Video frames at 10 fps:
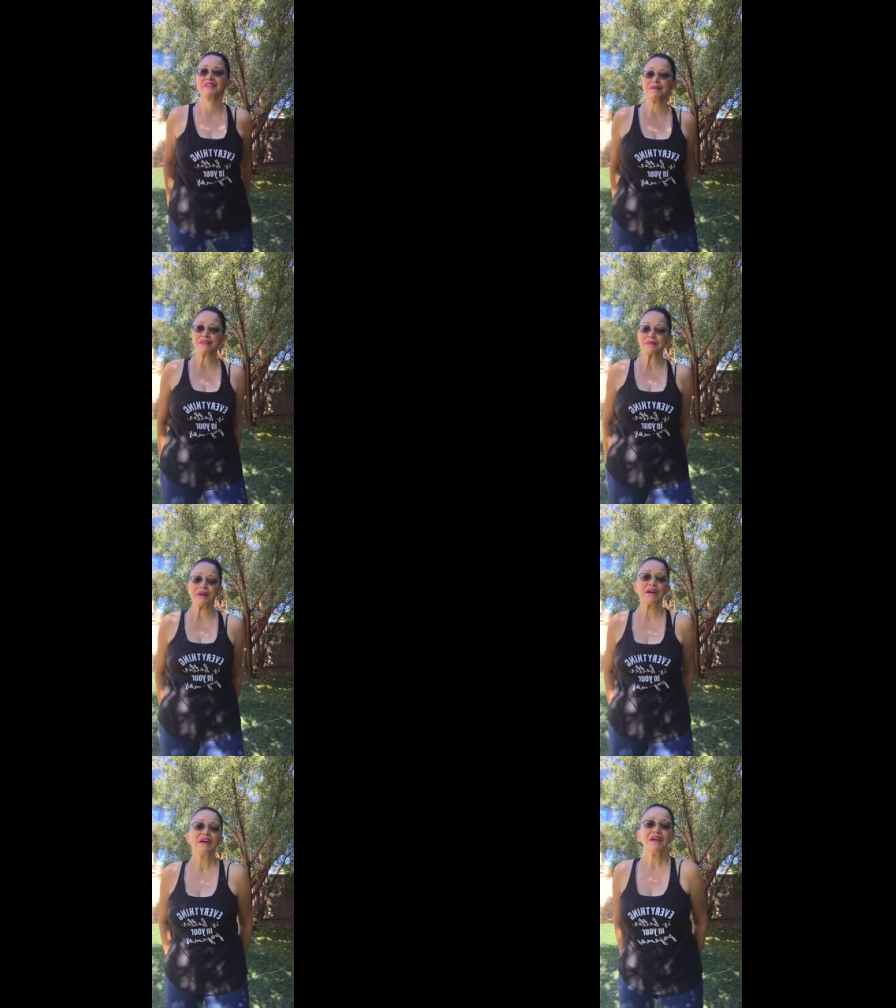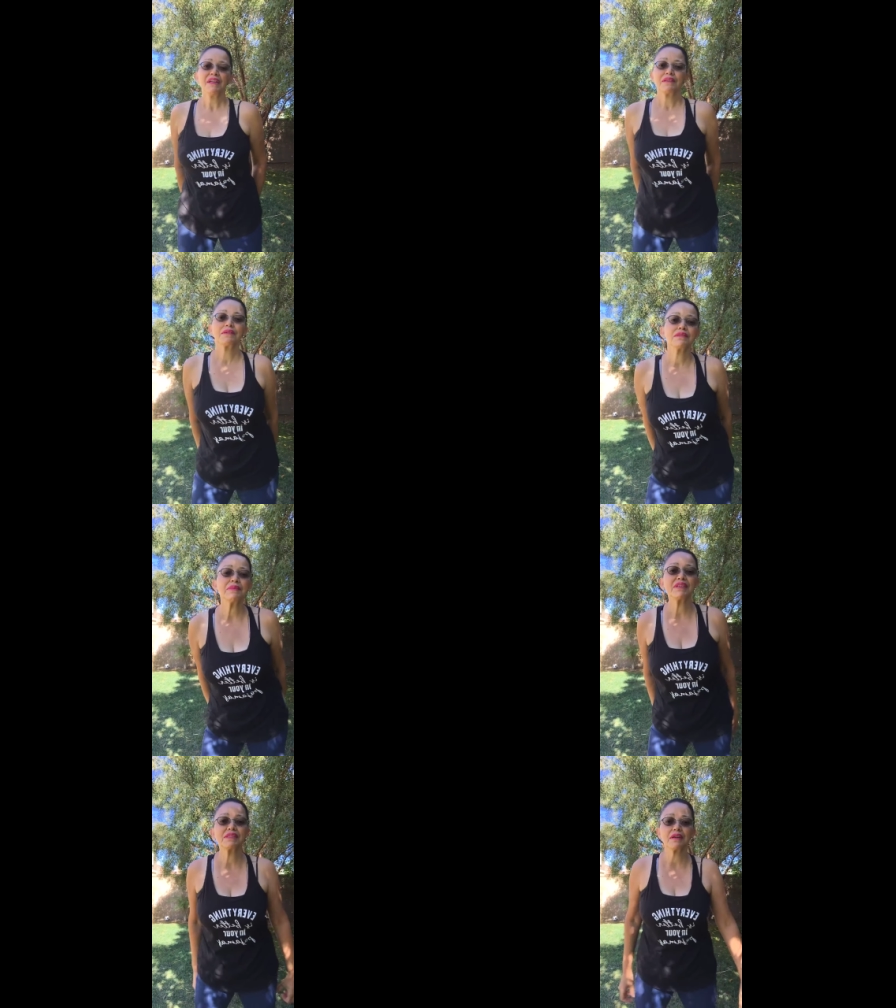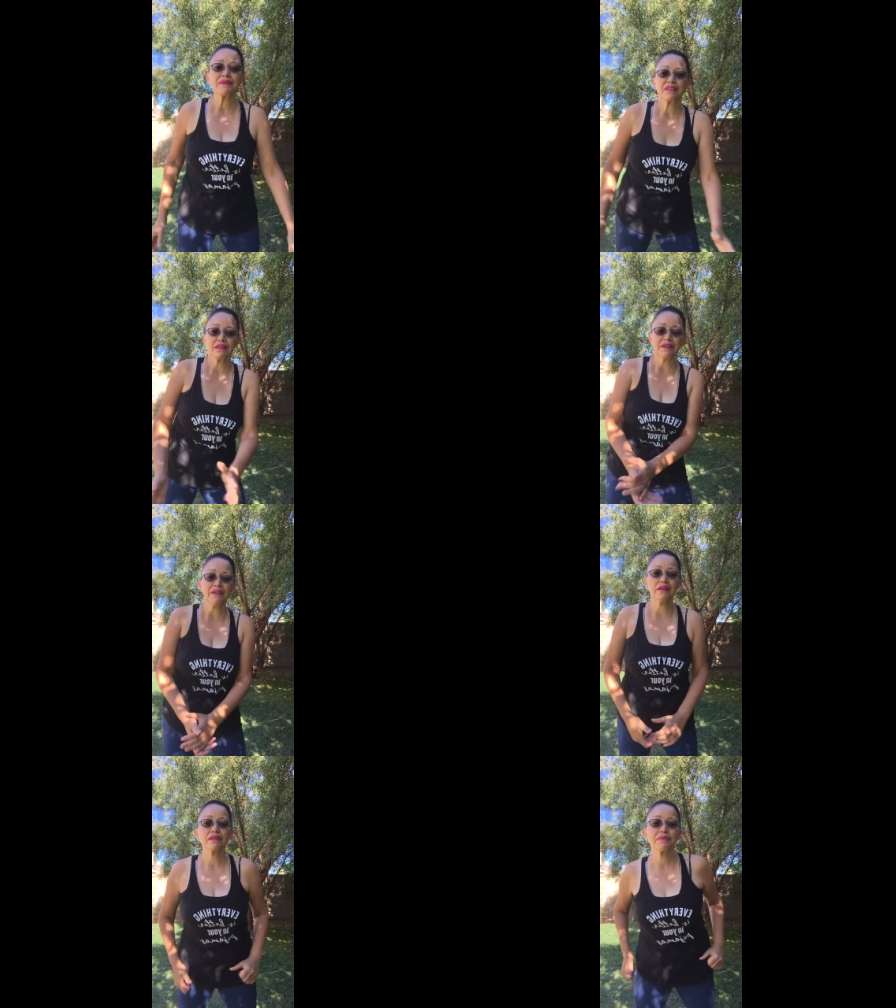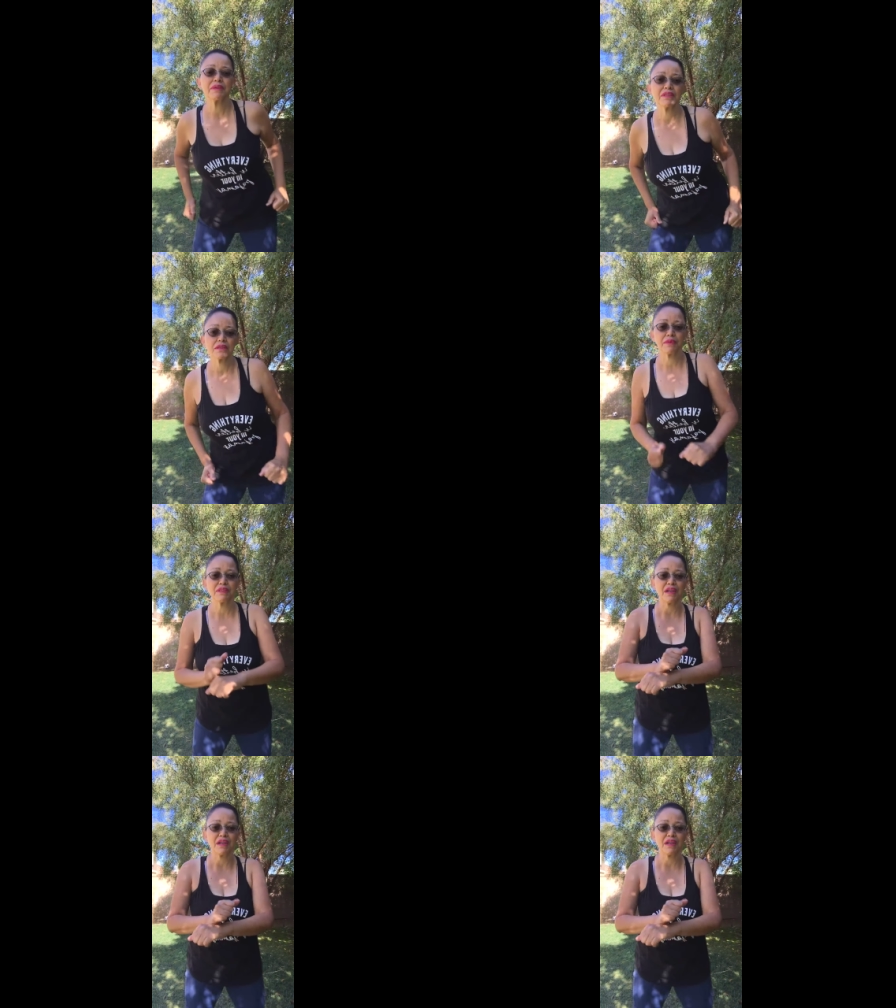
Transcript: what am I talking about? Thursday, May 7th, 2020,